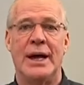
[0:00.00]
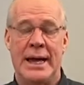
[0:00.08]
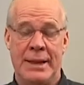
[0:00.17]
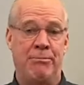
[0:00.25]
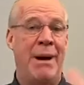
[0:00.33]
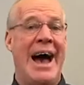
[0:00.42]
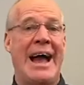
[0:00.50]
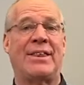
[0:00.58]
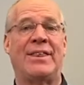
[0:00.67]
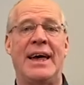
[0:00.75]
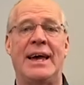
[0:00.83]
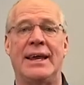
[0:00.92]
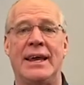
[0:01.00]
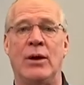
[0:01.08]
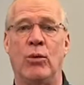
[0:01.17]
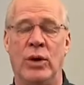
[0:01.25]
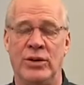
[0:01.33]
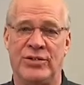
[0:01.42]
back then
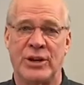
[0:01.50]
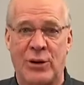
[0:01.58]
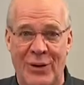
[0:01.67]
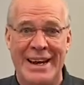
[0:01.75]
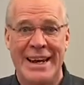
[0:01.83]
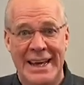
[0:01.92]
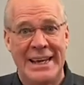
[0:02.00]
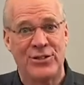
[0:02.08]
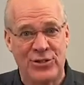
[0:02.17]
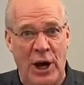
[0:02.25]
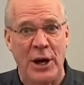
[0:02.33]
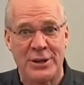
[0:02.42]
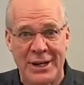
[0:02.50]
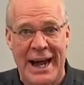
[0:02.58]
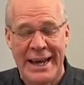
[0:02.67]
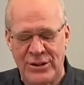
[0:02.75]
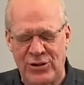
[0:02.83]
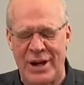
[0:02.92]
it was the Great Lakes Stunt
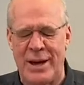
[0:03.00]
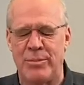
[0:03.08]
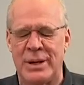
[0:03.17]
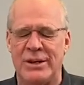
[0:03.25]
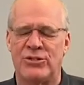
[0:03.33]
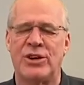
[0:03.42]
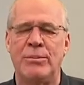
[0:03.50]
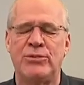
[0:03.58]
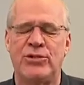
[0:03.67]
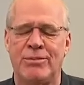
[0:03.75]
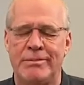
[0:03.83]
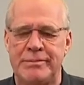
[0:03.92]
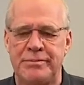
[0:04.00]
Kite Championships.